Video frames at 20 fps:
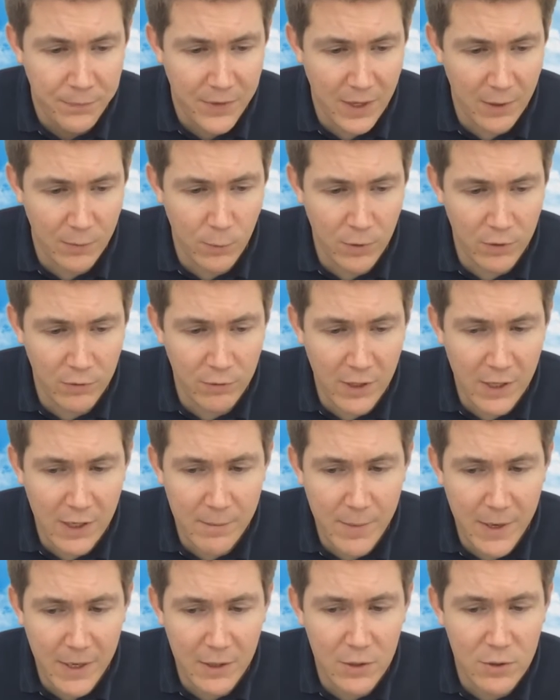that will really
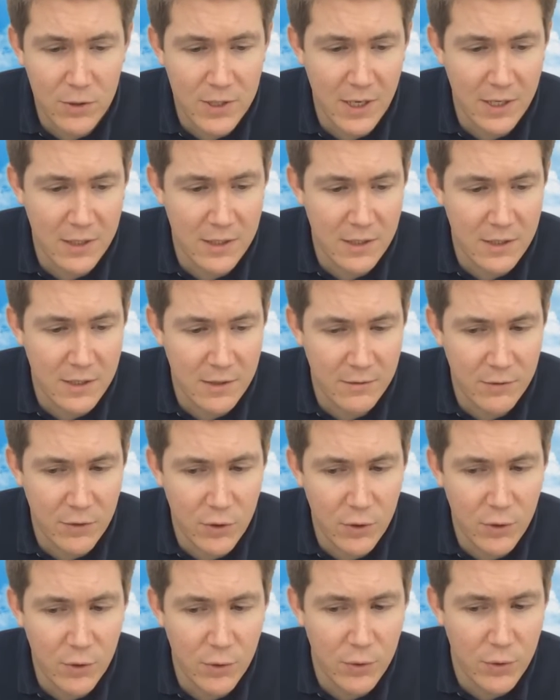make you sensitive
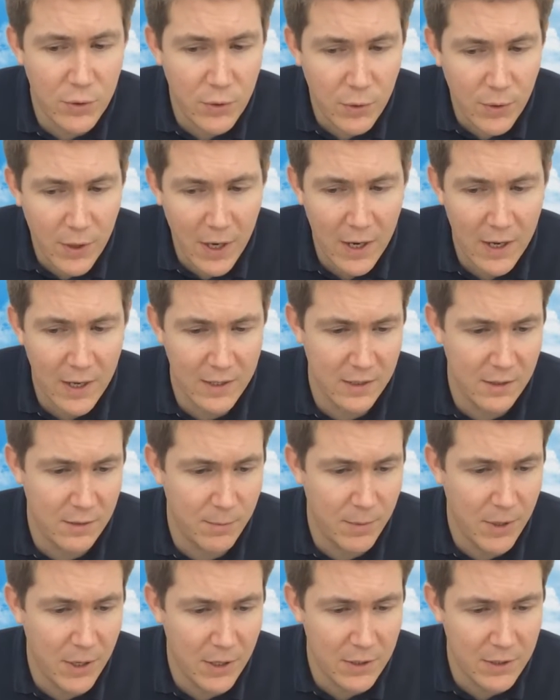to who you are as a
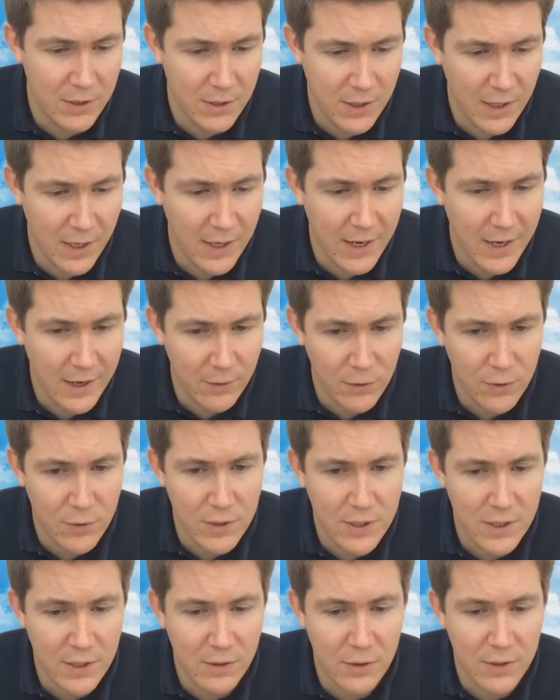person and how you
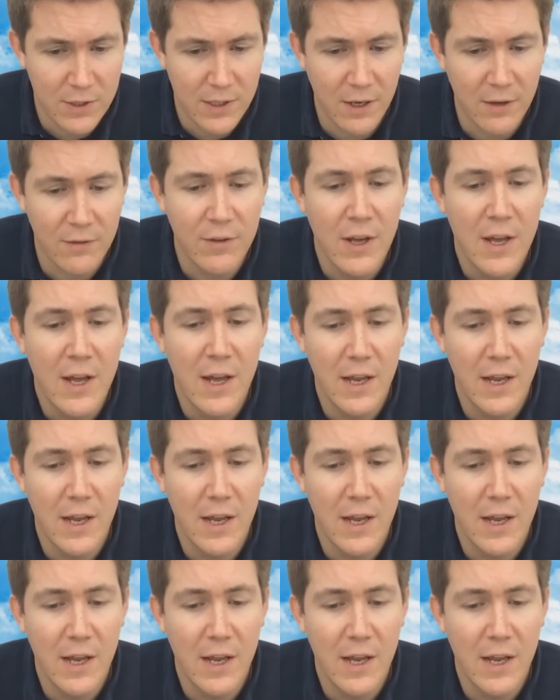see yourself